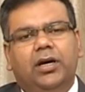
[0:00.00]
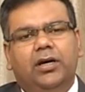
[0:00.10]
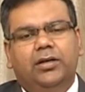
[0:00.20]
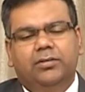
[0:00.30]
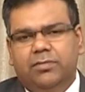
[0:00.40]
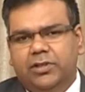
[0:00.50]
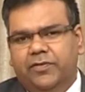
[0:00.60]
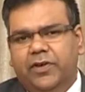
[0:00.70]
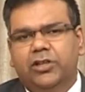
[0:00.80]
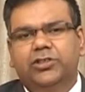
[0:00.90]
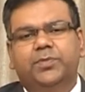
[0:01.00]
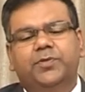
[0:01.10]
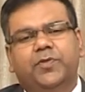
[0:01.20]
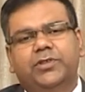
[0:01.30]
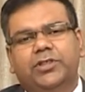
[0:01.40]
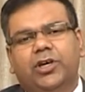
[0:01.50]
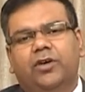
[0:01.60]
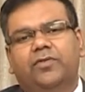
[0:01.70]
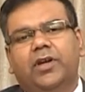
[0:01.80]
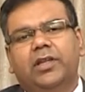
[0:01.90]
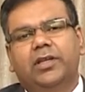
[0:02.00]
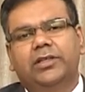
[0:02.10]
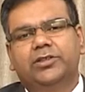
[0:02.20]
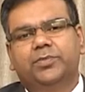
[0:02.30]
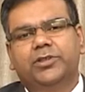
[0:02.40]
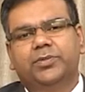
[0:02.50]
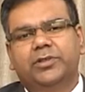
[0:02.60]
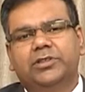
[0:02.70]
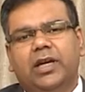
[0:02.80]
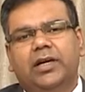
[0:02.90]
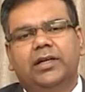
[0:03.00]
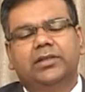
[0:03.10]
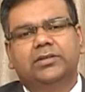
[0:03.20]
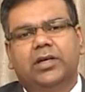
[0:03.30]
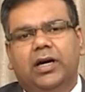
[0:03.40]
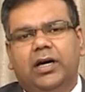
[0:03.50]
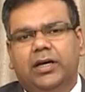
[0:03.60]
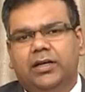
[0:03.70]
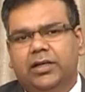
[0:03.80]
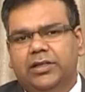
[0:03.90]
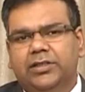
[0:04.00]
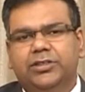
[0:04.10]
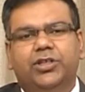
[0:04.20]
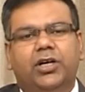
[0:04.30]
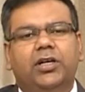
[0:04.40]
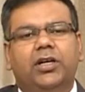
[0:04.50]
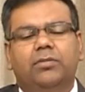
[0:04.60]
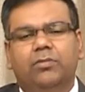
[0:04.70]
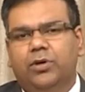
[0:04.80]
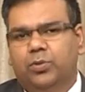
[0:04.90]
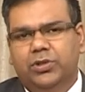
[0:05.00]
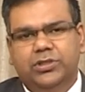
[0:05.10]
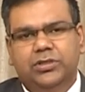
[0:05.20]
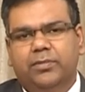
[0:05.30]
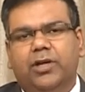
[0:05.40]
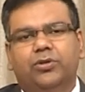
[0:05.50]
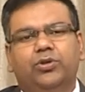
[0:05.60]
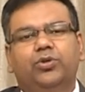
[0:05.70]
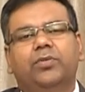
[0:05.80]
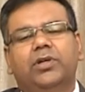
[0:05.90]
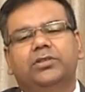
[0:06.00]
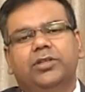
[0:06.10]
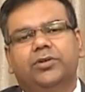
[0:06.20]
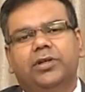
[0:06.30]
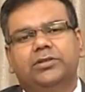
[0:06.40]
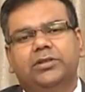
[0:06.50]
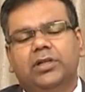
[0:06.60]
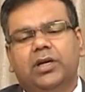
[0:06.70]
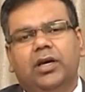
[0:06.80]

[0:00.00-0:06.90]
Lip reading: The fellowships which they offer in these super specialities are either short term, which is about 2 months duration,